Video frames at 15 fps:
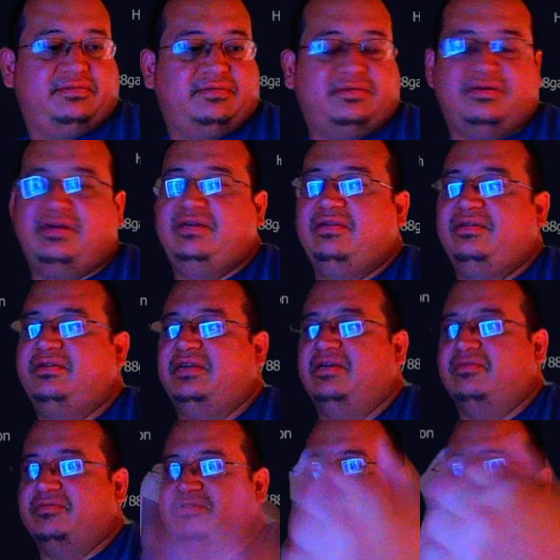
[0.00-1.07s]
All right, now
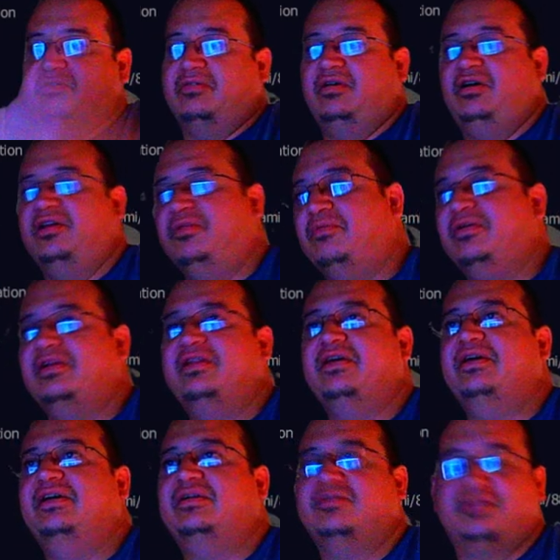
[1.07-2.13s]
we'll just go all the way
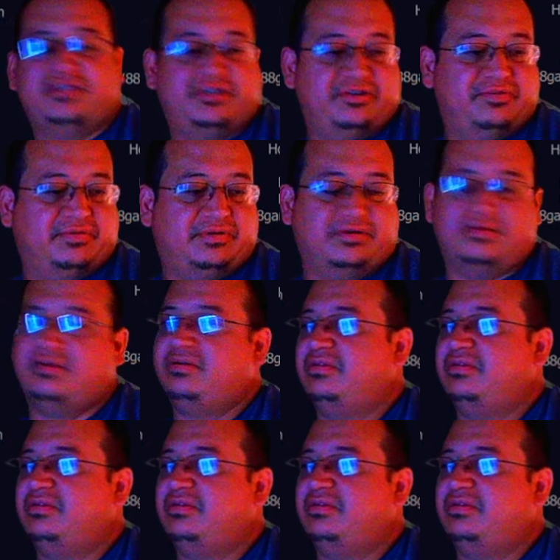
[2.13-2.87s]
down to our